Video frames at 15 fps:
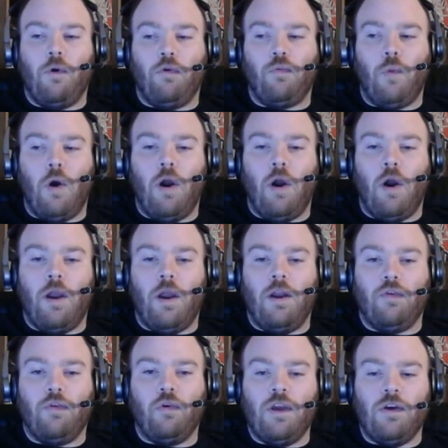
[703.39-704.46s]
most part in his
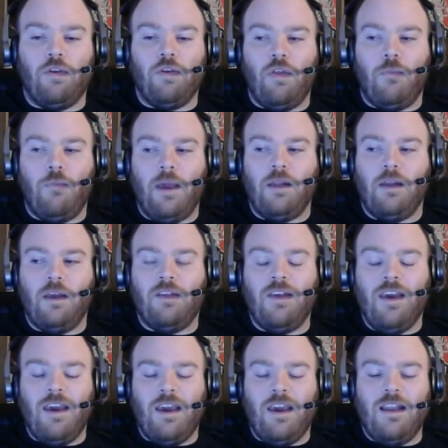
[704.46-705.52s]
early years in the big leagues.